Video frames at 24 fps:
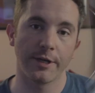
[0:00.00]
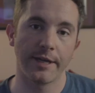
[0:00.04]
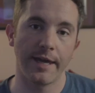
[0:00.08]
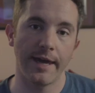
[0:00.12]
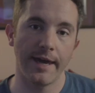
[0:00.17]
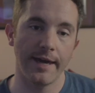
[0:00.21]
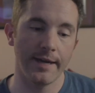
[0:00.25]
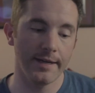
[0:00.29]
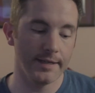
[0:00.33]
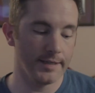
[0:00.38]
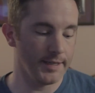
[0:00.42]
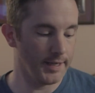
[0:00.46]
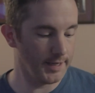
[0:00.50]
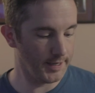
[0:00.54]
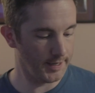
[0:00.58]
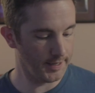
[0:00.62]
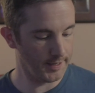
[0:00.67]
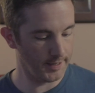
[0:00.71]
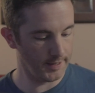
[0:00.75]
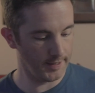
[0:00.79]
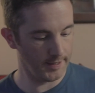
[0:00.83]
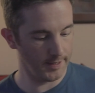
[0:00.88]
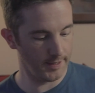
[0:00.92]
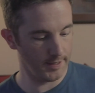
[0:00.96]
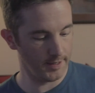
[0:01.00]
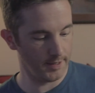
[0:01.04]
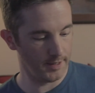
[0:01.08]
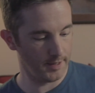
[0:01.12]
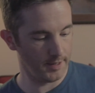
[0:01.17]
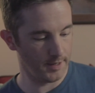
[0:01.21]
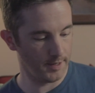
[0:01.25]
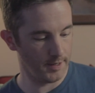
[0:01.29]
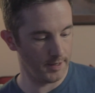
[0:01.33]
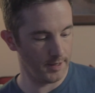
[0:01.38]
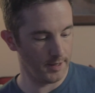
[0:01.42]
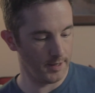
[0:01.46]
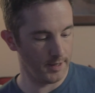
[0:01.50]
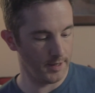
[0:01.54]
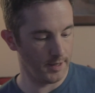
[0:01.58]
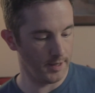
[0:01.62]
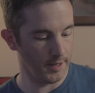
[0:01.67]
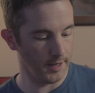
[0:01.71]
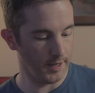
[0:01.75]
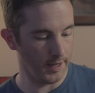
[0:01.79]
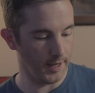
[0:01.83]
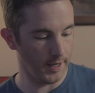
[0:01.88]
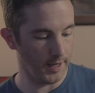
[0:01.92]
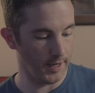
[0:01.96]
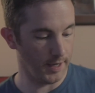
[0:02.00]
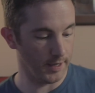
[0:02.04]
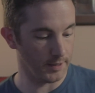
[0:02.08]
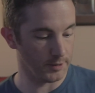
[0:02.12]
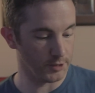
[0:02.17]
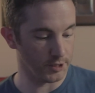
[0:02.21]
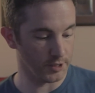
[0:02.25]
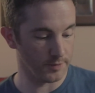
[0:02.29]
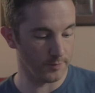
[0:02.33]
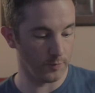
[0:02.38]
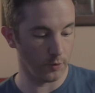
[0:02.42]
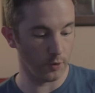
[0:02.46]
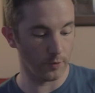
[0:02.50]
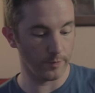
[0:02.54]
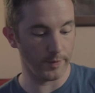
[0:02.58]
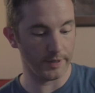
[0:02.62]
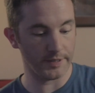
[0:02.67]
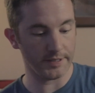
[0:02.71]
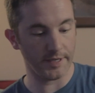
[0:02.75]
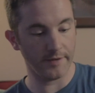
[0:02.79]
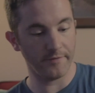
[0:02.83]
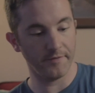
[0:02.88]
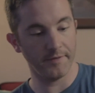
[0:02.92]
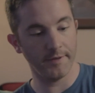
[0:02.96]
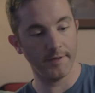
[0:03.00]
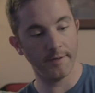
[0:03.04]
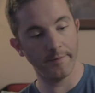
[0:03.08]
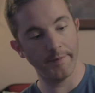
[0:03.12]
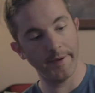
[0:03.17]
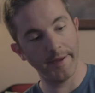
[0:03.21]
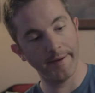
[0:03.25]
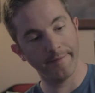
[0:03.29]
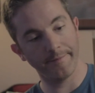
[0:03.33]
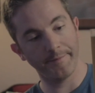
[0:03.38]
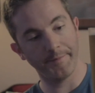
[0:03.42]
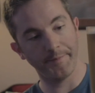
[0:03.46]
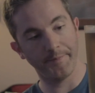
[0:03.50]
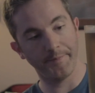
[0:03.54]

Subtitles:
kegged, and just poured myself a little bit.